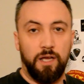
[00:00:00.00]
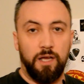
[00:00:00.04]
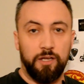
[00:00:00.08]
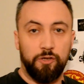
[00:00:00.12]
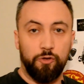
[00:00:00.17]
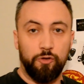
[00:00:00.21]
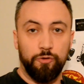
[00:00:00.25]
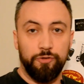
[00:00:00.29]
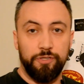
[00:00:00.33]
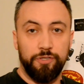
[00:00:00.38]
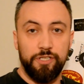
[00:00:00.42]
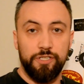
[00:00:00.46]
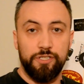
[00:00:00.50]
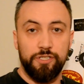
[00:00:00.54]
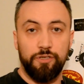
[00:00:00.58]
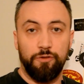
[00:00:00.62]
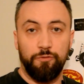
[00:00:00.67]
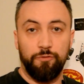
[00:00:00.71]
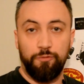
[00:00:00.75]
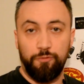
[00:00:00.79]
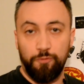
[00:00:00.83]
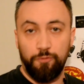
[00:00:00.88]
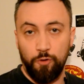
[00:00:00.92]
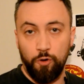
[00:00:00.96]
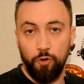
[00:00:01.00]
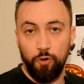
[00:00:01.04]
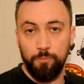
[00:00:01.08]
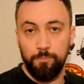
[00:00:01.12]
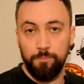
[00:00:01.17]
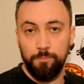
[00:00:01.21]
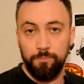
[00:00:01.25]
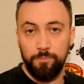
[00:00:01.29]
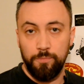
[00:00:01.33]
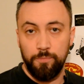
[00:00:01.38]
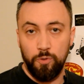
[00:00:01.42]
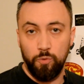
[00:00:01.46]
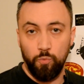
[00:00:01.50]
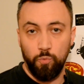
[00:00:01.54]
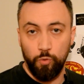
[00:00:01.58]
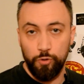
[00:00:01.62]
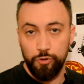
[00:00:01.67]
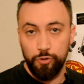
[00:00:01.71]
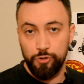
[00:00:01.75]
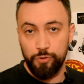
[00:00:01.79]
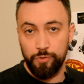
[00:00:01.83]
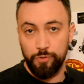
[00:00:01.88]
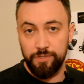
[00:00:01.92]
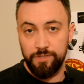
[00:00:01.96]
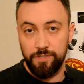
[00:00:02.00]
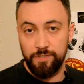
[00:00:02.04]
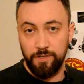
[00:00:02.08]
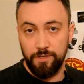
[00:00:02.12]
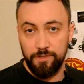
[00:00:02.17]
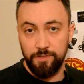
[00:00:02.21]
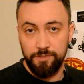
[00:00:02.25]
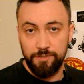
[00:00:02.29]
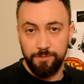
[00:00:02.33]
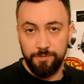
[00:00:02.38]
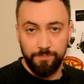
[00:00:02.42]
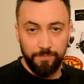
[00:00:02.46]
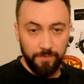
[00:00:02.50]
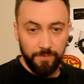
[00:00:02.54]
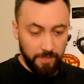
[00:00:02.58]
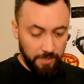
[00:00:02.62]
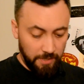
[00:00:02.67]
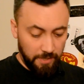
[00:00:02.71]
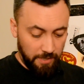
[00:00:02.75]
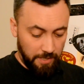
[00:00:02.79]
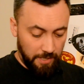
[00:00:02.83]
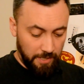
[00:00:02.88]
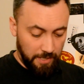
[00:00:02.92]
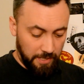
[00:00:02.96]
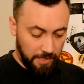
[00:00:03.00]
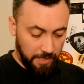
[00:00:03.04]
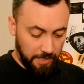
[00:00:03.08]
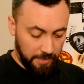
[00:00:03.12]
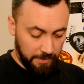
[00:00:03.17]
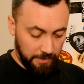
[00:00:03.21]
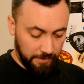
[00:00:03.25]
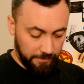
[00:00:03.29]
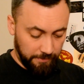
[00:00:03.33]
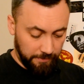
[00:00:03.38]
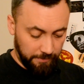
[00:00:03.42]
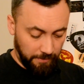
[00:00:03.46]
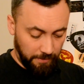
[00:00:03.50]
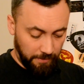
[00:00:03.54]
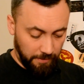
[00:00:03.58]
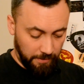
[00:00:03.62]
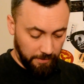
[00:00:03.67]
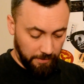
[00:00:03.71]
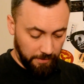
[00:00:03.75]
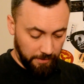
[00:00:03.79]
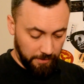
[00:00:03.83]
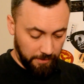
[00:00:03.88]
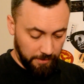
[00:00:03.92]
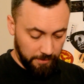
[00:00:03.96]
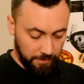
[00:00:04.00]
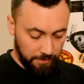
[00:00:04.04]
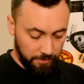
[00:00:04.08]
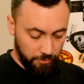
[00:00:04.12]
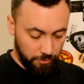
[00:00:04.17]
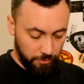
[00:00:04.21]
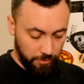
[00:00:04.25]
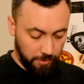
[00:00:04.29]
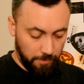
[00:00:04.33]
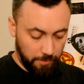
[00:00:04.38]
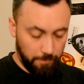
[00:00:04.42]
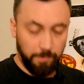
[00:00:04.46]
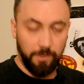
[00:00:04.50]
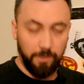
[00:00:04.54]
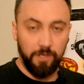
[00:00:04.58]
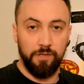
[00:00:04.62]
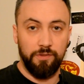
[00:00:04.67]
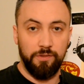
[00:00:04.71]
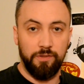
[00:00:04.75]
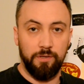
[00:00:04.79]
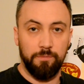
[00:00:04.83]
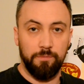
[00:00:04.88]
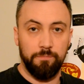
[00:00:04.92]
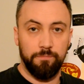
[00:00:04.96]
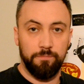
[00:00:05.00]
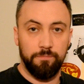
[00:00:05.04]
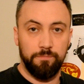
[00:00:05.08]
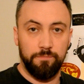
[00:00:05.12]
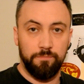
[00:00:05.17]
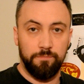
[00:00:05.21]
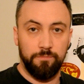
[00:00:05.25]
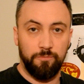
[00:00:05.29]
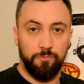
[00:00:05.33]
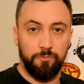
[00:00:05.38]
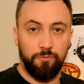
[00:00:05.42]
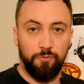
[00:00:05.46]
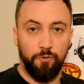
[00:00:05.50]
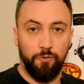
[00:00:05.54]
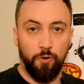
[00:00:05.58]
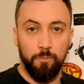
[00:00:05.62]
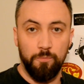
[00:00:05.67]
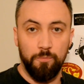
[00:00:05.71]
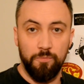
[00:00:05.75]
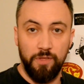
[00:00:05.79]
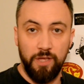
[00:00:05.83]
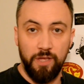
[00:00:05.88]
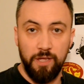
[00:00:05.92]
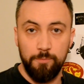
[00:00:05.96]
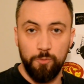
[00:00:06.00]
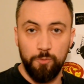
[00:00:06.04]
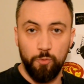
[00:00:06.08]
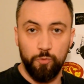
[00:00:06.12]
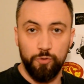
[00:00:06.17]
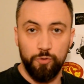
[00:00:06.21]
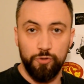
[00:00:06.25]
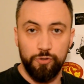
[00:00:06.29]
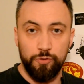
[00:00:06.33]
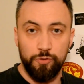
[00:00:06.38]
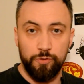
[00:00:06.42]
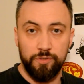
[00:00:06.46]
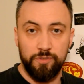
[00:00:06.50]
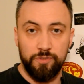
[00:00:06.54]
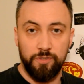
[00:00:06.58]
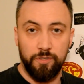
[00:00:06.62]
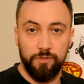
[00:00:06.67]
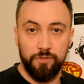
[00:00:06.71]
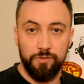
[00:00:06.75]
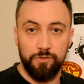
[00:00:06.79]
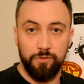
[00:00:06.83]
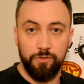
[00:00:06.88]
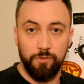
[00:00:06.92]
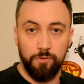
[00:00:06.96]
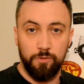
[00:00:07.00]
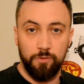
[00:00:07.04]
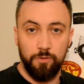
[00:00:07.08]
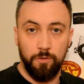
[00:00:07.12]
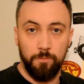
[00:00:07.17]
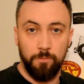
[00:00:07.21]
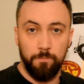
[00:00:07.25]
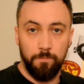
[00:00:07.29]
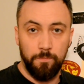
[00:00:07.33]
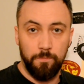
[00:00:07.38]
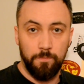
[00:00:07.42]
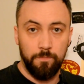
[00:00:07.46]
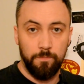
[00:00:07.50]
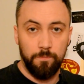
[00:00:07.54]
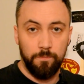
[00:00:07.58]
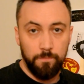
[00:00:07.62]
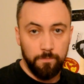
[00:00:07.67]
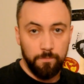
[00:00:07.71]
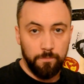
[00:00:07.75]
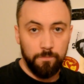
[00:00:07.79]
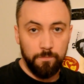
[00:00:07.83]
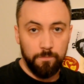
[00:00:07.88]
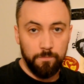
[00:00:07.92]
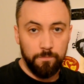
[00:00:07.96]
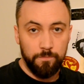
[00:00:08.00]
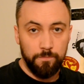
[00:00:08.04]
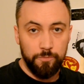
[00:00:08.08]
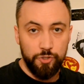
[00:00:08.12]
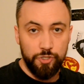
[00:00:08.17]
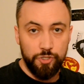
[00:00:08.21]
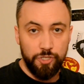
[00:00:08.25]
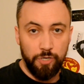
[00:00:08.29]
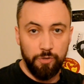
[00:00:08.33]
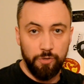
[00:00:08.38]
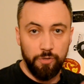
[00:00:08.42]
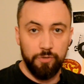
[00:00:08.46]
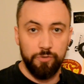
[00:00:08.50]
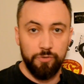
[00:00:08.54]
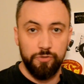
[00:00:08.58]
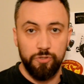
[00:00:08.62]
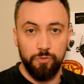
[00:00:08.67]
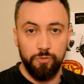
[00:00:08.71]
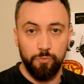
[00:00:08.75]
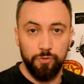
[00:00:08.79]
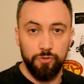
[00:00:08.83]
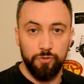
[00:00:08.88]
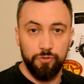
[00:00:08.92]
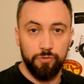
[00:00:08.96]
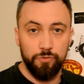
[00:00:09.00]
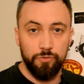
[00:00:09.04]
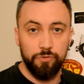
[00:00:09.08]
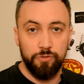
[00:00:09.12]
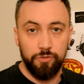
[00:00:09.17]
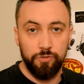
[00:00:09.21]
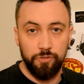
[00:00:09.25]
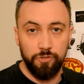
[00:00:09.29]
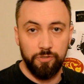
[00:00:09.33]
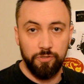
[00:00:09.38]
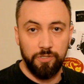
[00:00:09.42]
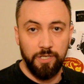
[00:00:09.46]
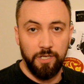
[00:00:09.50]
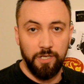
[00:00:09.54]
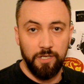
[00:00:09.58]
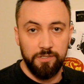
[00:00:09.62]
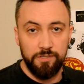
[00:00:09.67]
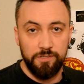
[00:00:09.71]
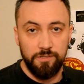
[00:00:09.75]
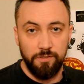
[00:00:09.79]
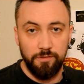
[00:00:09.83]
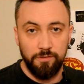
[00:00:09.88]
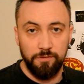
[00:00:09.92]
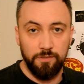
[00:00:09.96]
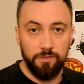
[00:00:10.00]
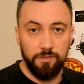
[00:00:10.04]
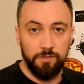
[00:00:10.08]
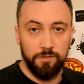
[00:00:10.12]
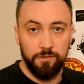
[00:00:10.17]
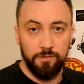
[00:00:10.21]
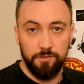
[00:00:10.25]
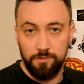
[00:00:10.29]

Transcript: got these from Wunjo Guitars, and you can buy them from them at wunjoguitars.com. Shout outs to Wunjos, good cats down there.